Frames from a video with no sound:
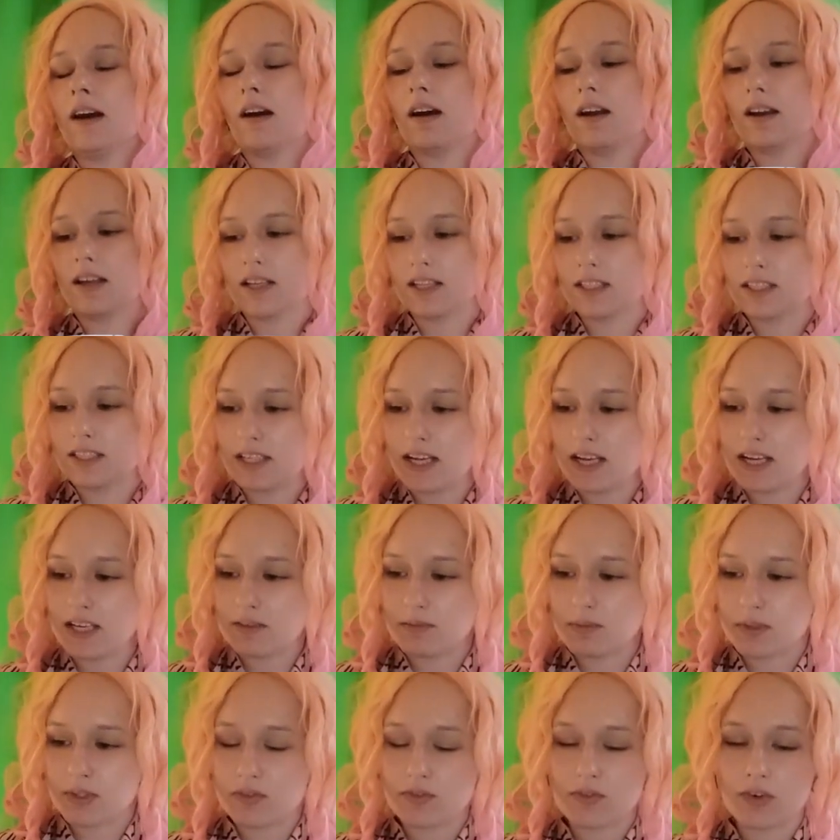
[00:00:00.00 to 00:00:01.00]
artist
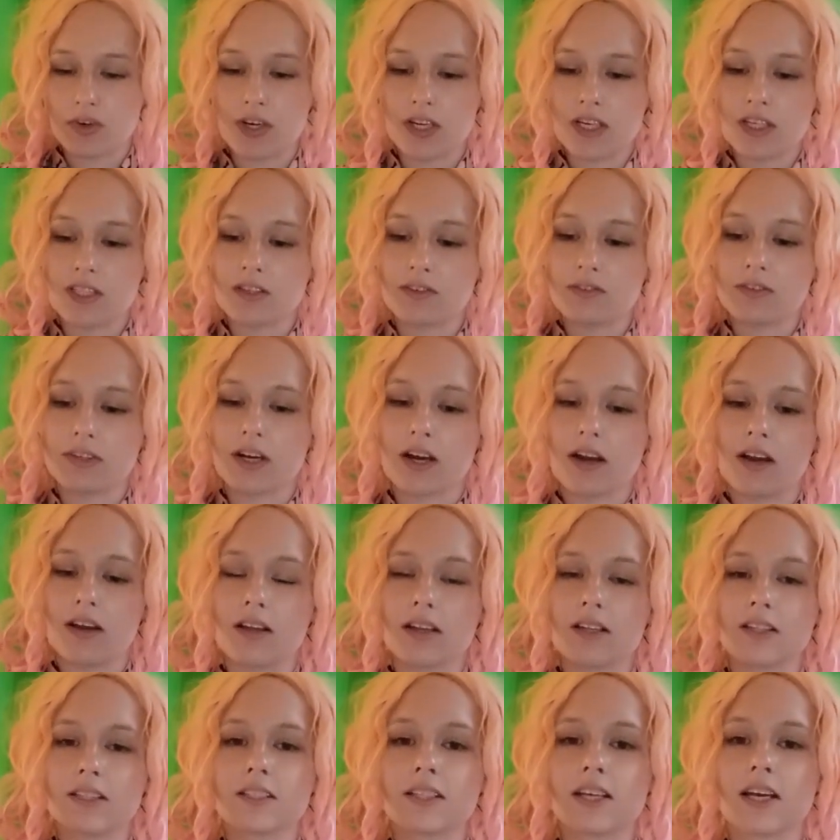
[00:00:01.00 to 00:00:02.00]
statements for each of the
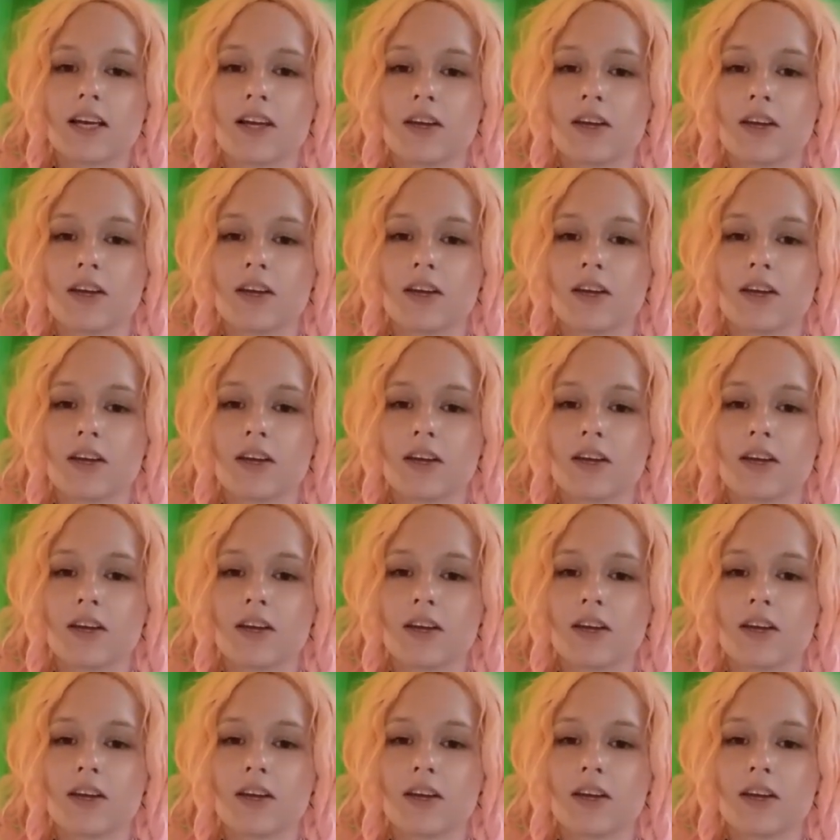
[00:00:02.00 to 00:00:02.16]
artists